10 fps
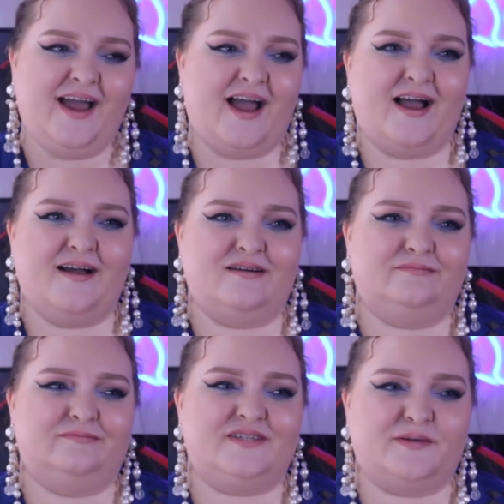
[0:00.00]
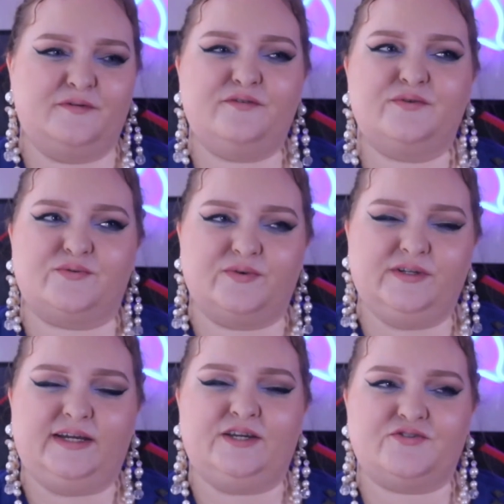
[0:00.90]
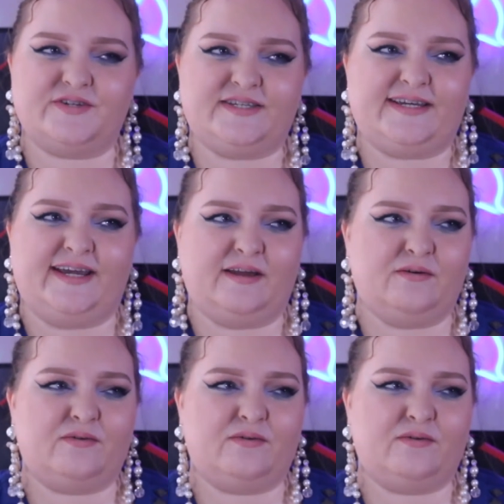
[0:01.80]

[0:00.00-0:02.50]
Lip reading: Some of it was really interesting